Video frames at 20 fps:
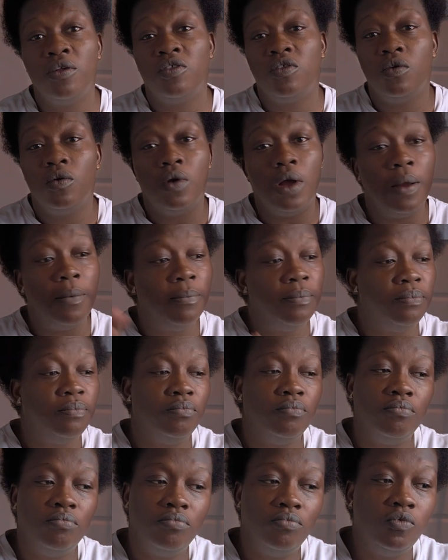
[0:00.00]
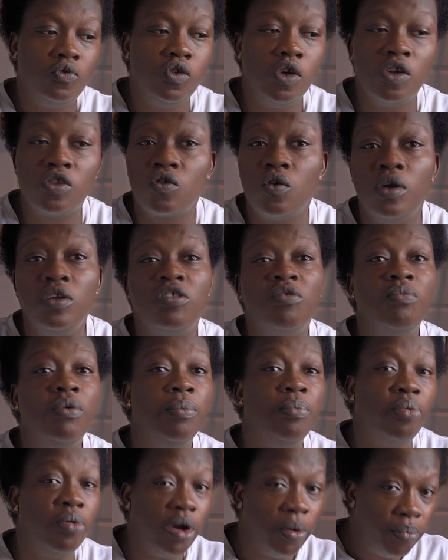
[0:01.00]
So I'm just going to
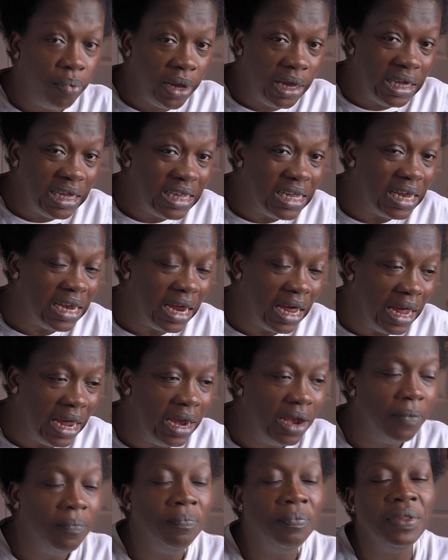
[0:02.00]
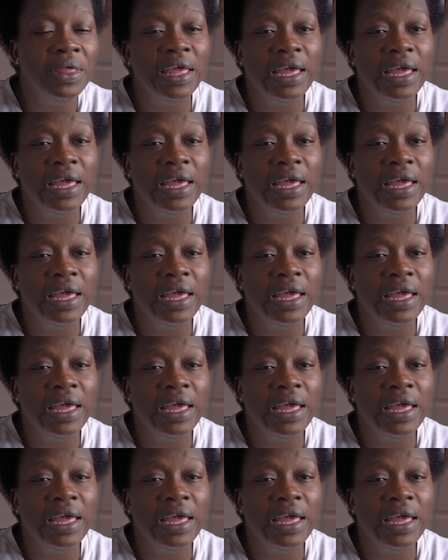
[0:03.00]
be prepping tonight.